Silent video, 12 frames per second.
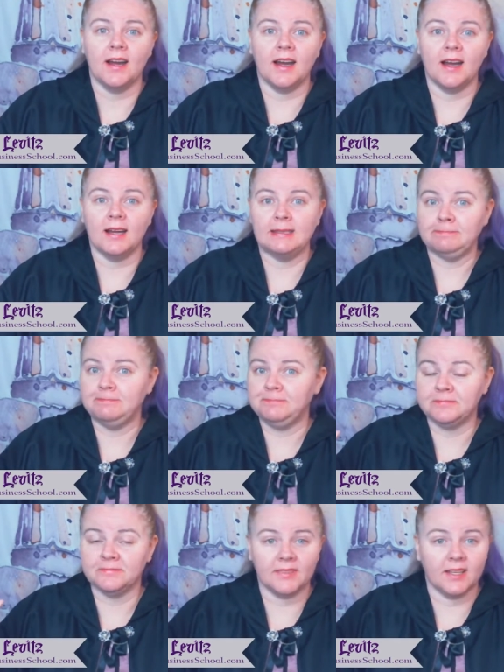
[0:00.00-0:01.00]
Um,
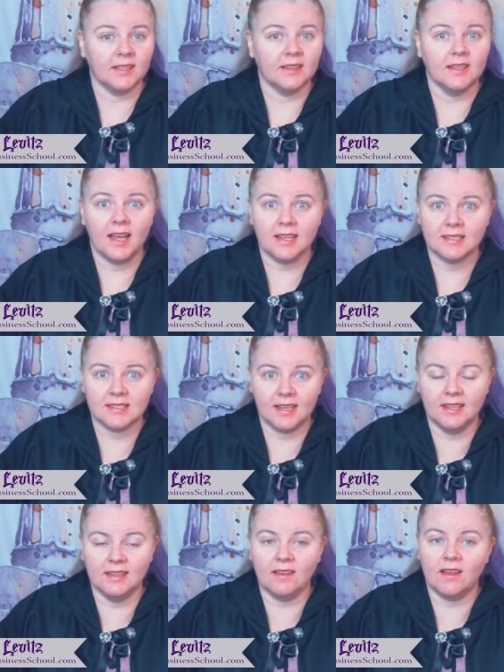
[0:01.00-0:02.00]
Lots
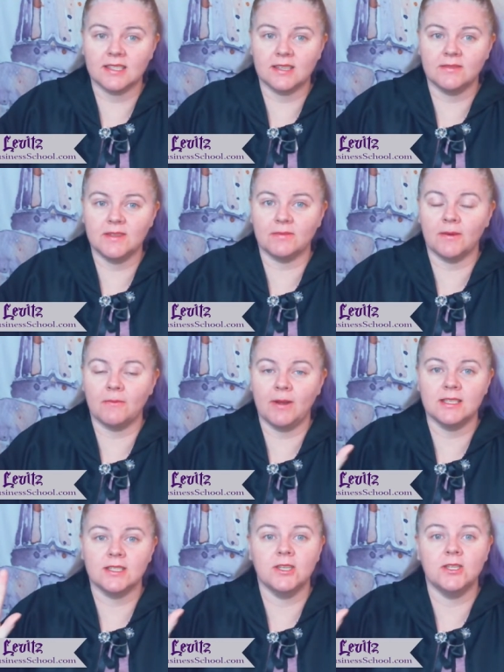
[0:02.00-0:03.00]
and lots of different
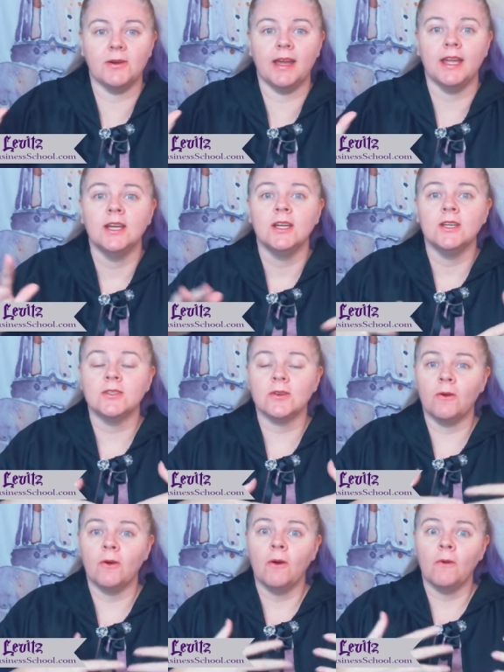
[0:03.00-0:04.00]
ways to do it. So